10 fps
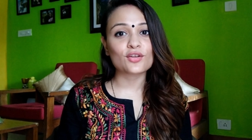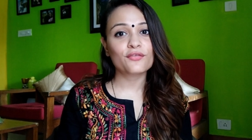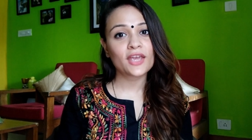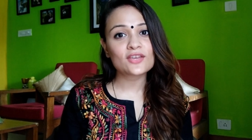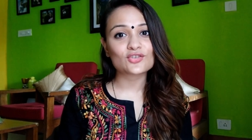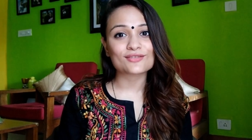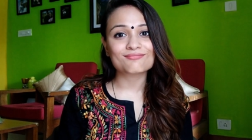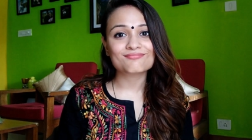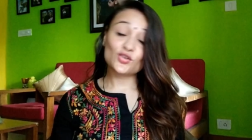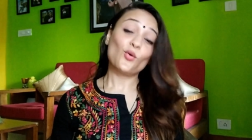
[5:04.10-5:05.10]
on your vacation.
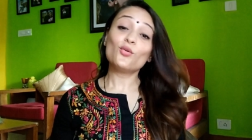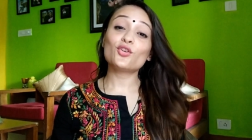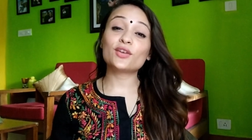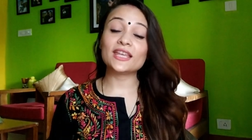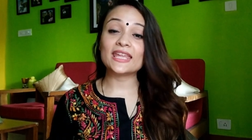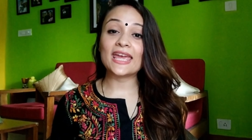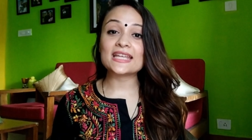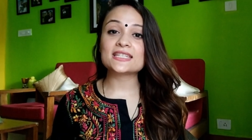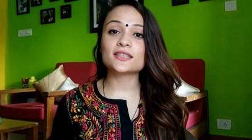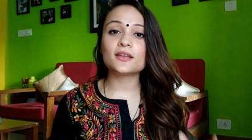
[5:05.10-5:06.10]
So you can
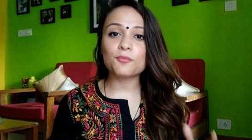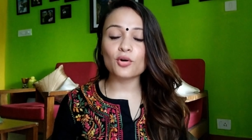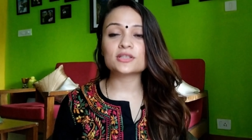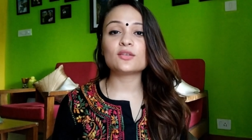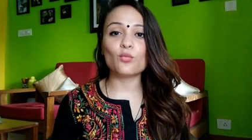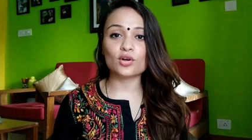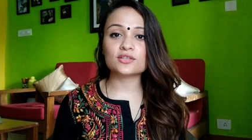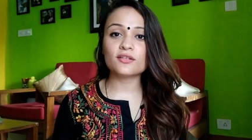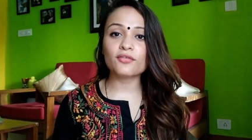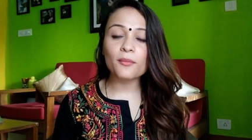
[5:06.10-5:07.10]
get the bottled
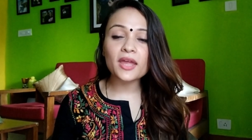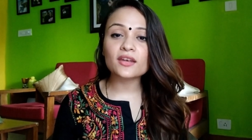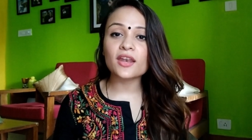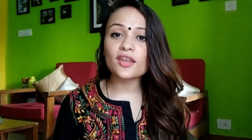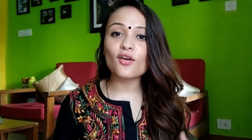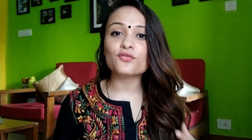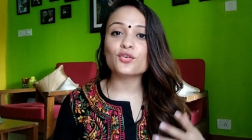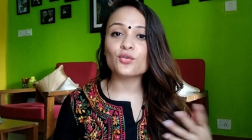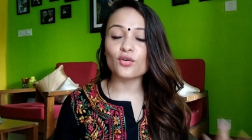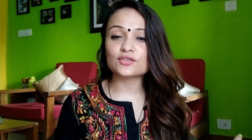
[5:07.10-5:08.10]
water from any of
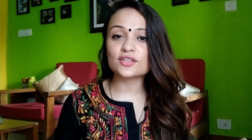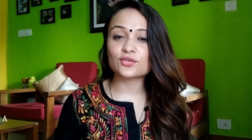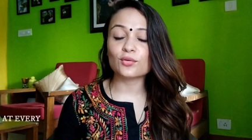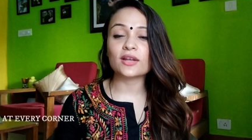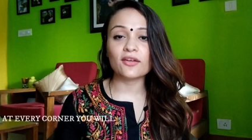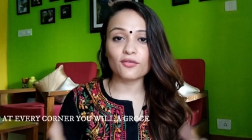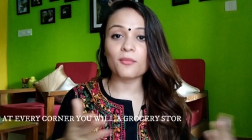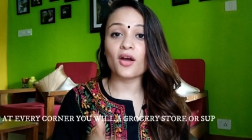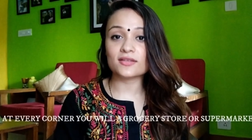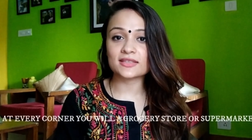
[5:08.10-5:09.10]
the grocery store, like
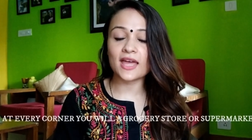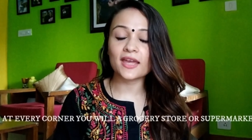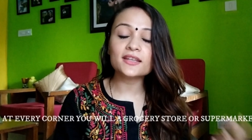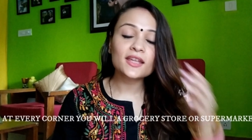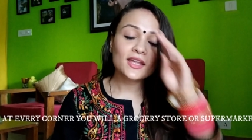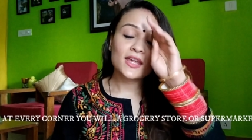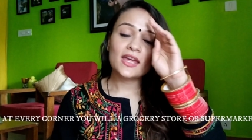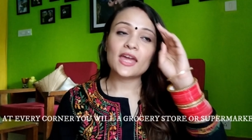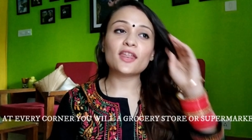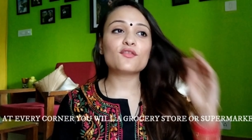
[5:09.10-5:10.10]
from outside,
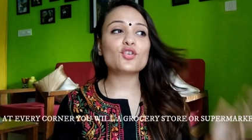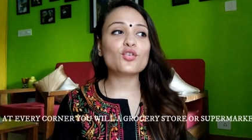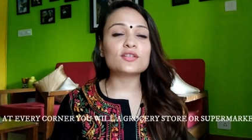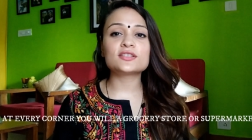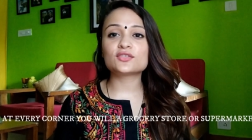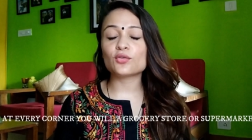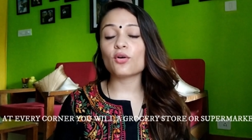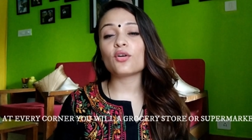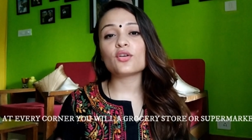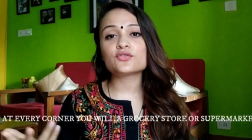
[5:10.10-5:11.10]
any of the grocery
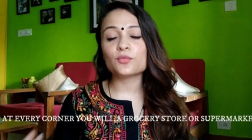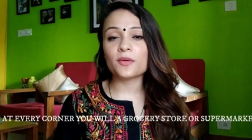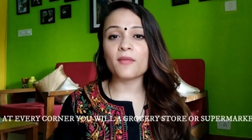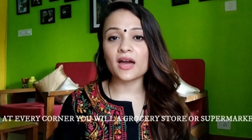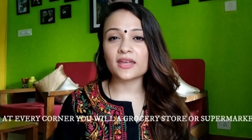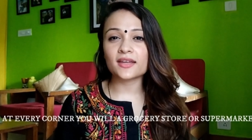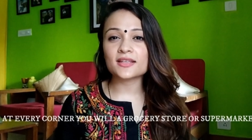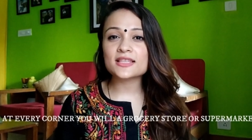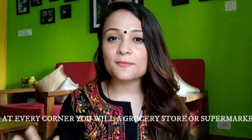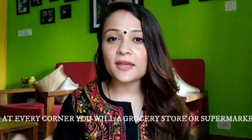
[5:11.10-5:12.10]
store or supermarket.
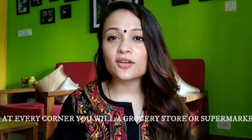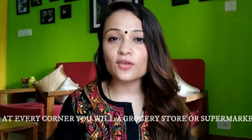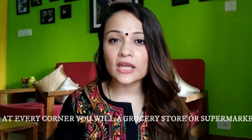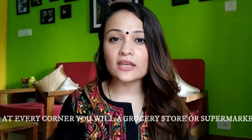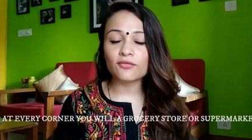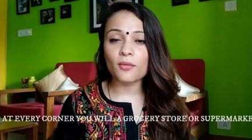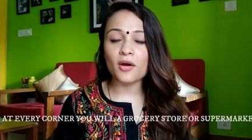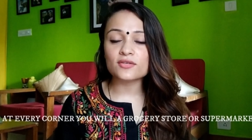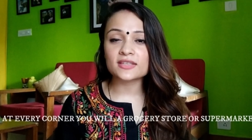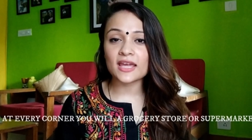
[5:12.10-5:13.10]
It's better to get it from
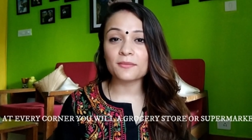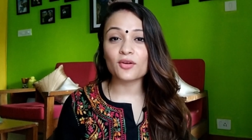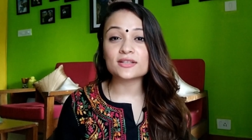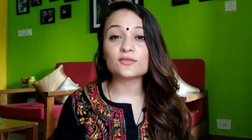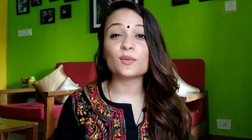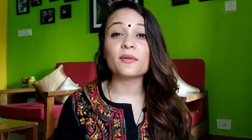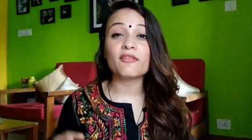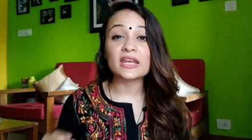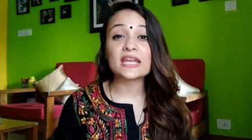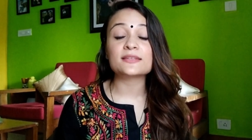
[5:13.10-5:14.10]
outside because it will be
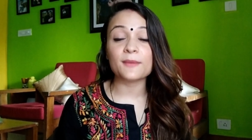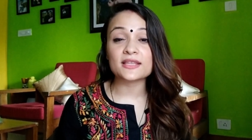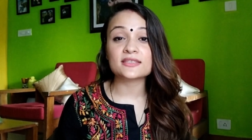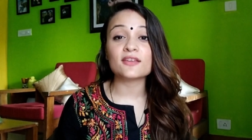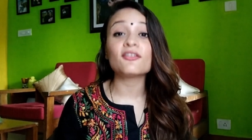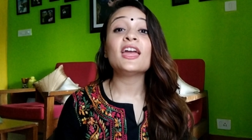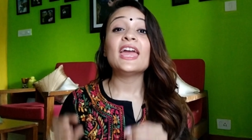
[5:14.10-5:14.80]
very expensive